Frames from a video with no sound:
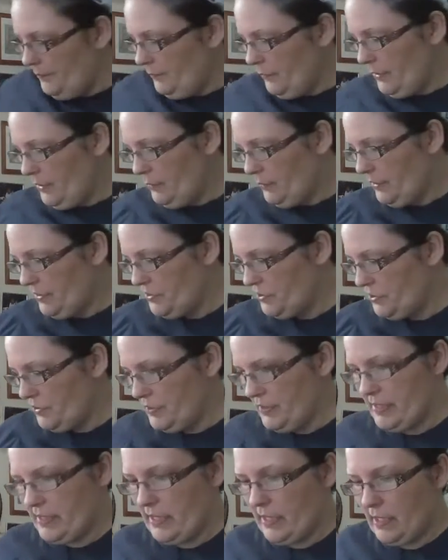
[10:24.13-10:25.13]
We don't wear
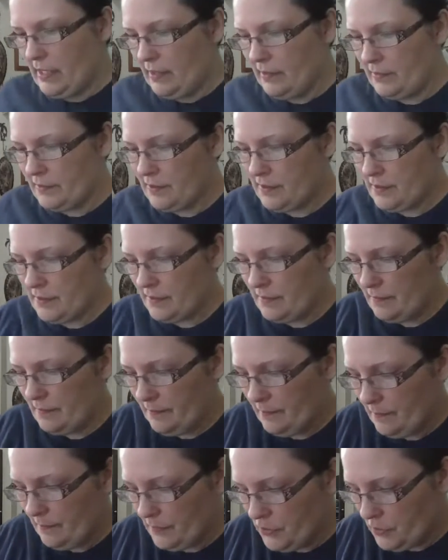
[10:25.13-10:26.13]
shoes in the house.
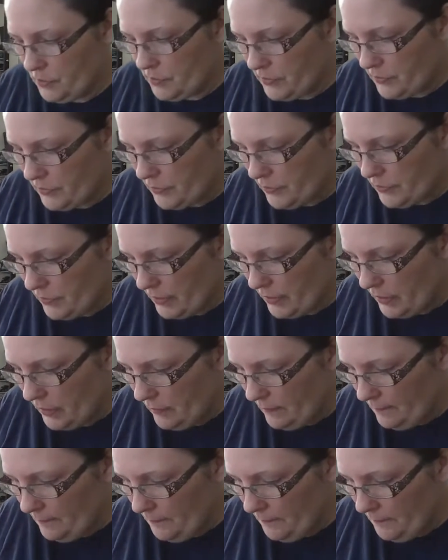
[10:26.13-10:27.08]
Shoes are dirty.